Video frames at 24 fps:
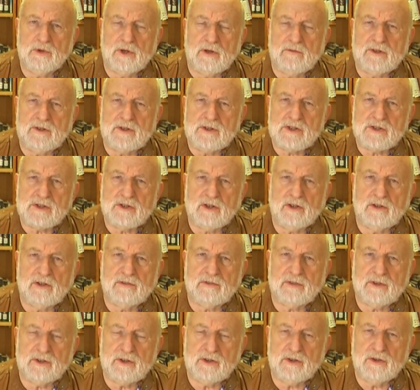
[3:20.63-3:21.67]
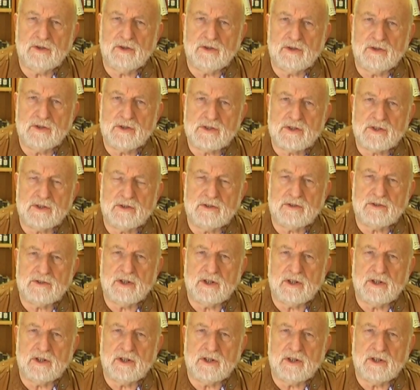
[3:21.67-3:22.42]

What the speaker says: having struggled for years and